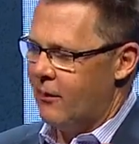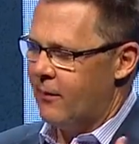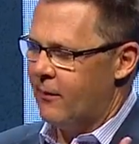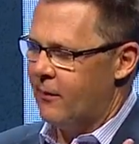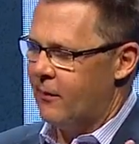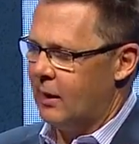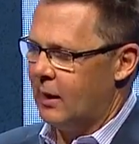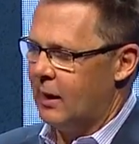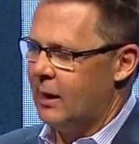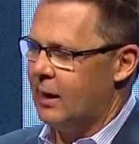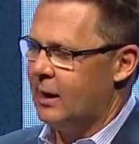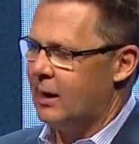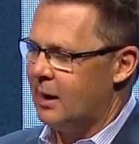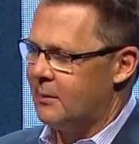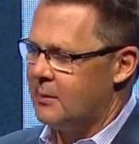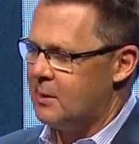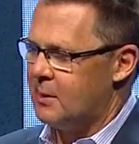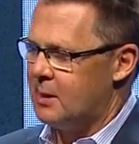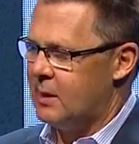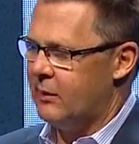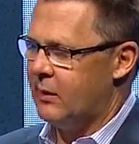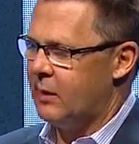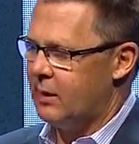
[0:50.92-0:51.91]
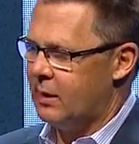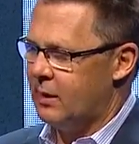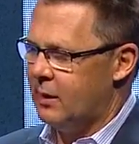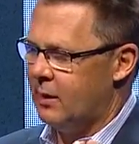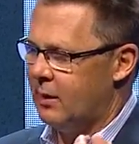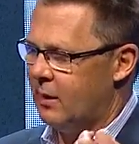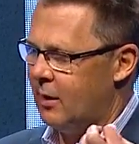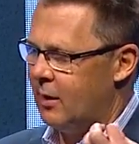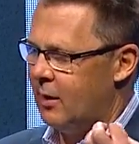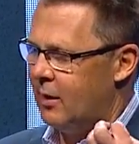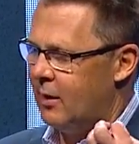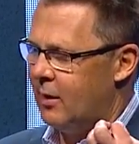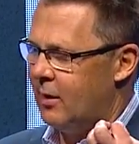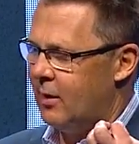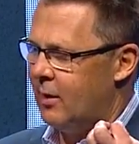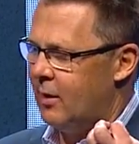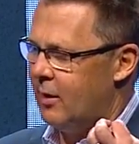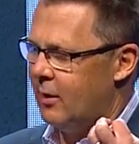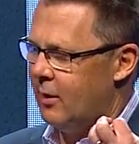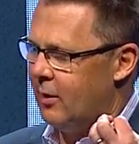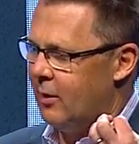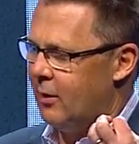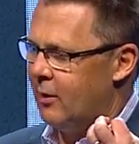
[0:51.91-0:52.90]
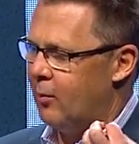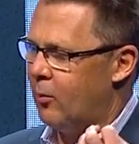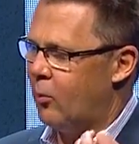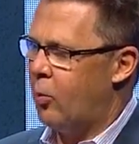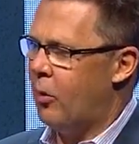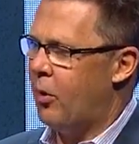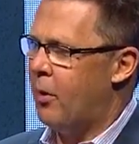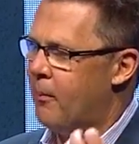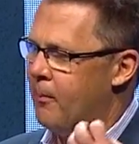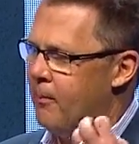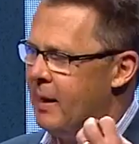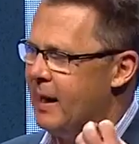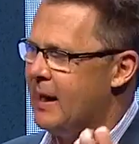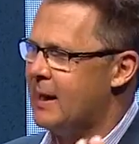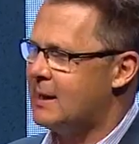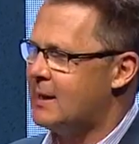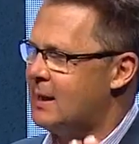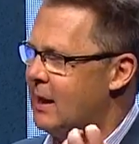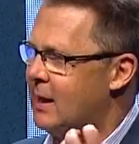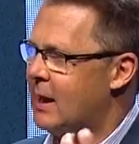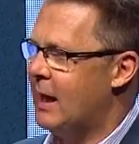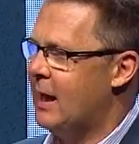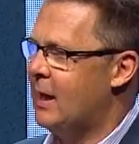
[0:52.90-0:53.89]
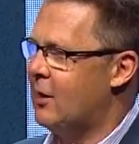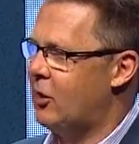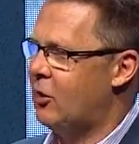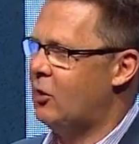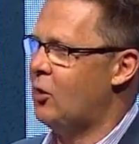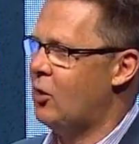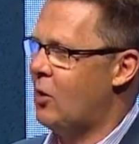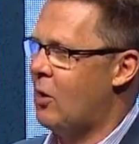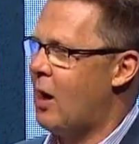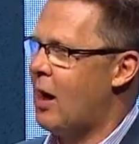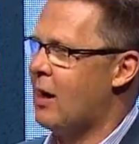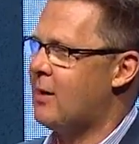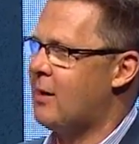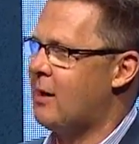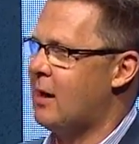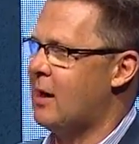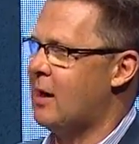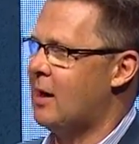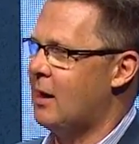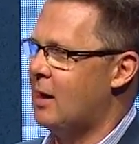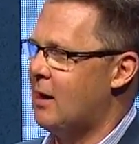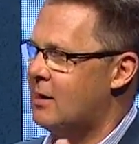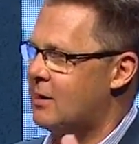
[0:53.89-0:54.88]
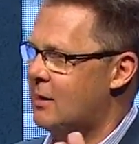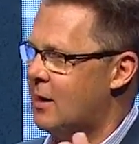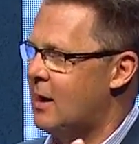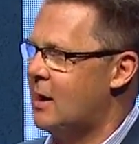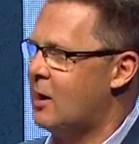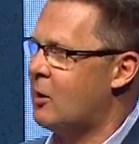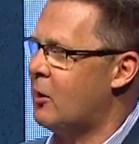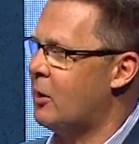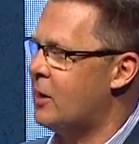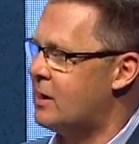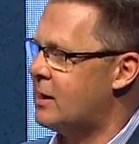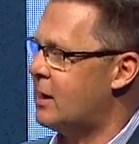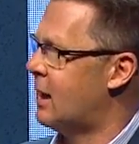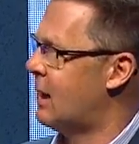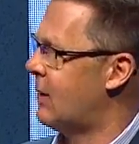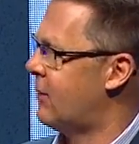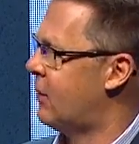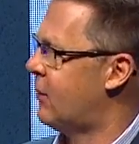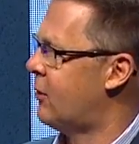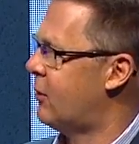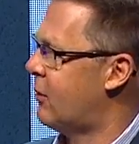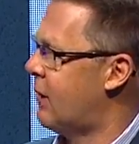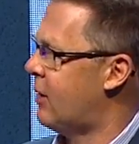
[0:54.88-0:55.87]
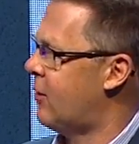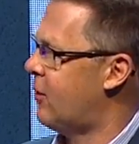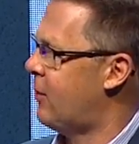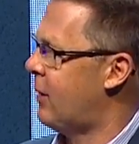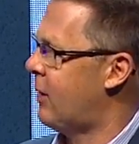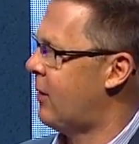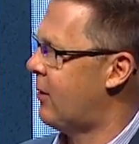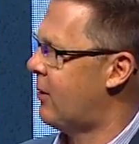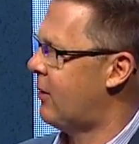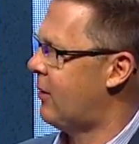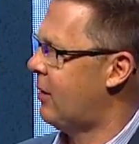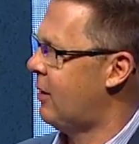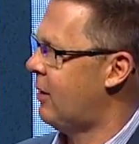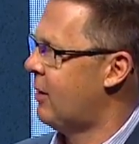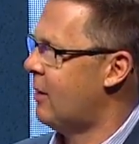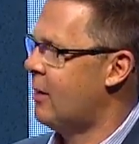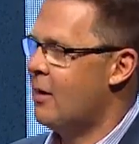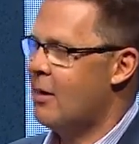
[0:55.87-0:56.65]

for Lending Club specifically, the biggest thing they need to do, I think, is increase the level of transparency.